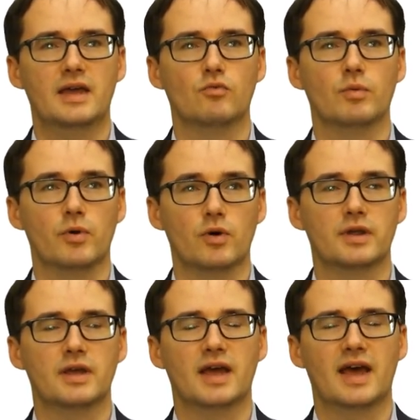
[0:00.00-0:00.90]

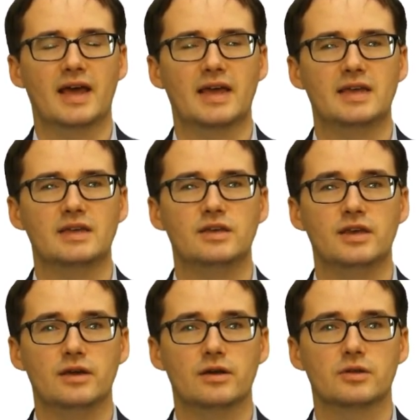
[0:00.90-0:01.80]
reporting a
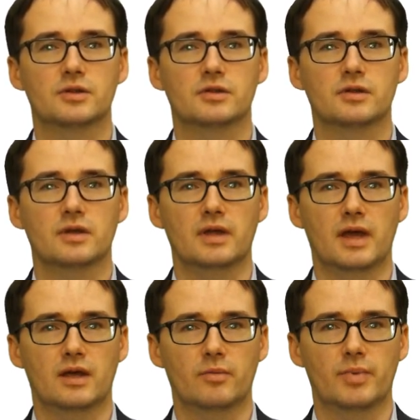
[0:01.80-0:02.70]
year's
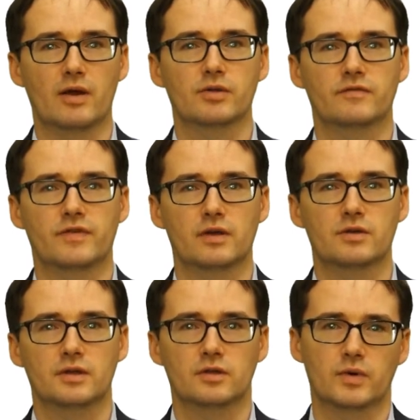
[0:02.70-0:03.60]
comparison figures
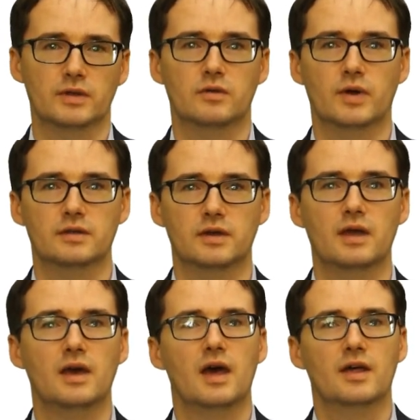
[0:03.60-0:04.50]
in 2020,
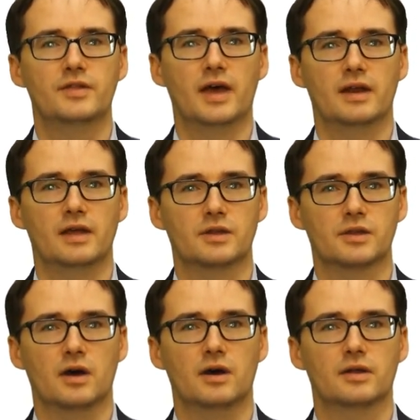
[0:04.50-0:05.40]
then it's
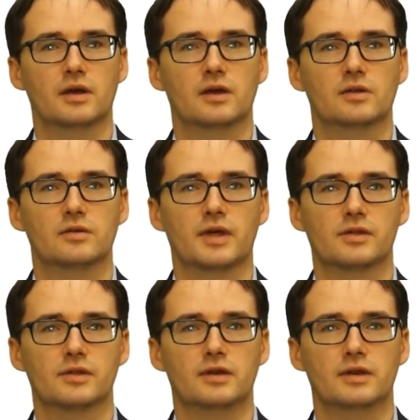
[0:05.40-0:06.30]
got
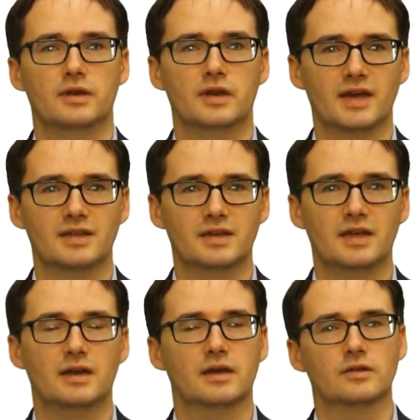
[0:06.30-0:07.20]
2019 and